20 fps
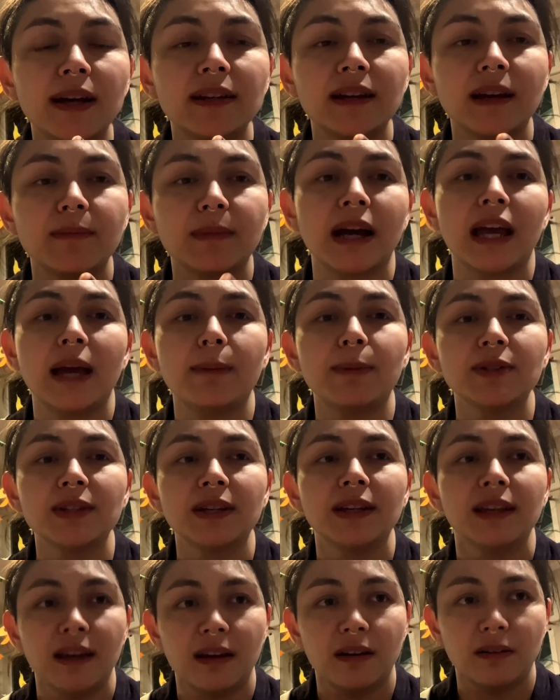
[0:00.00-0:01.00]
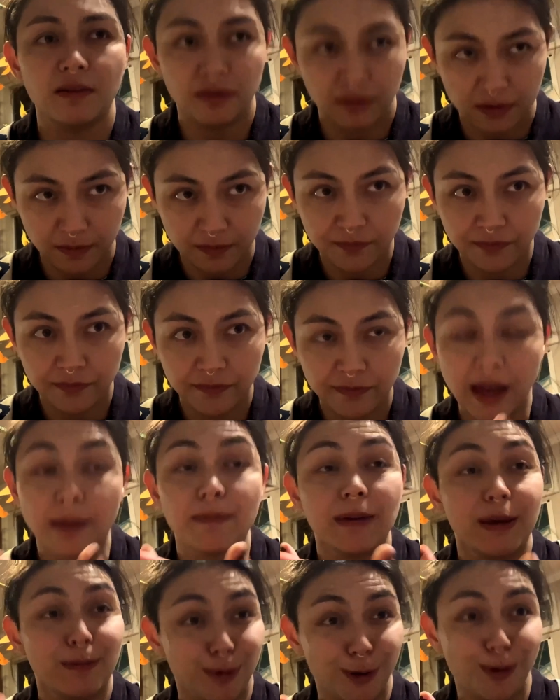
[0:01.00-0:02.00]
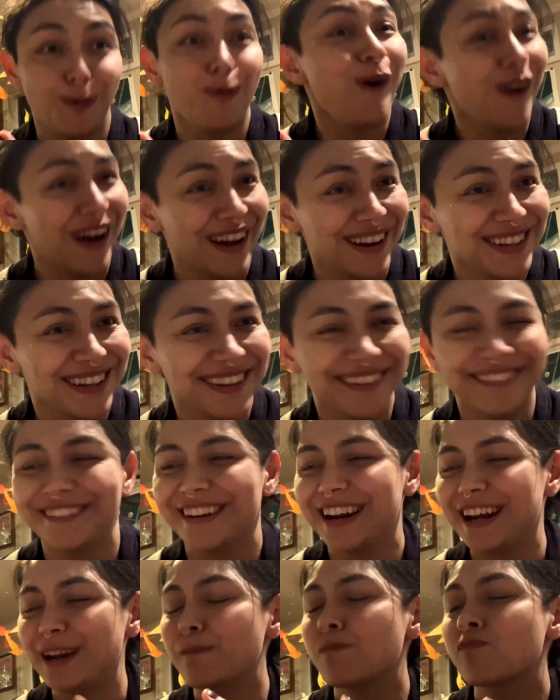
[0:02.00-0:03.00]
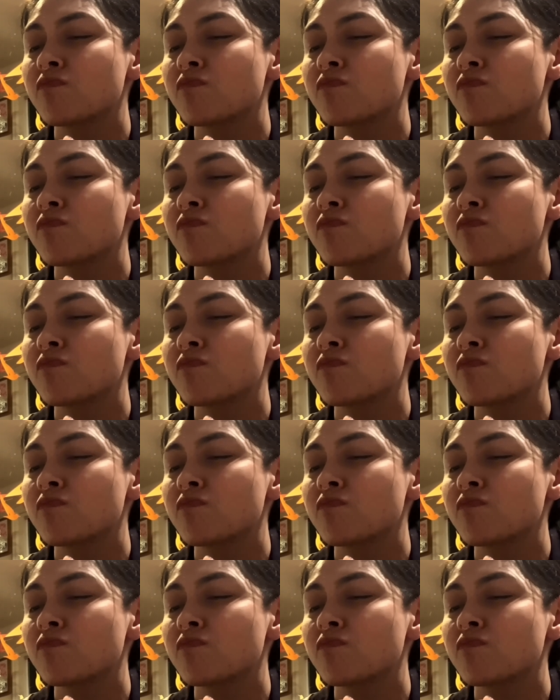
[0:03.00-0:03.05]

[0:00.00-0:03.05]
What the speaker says: am I able to give that people want, right?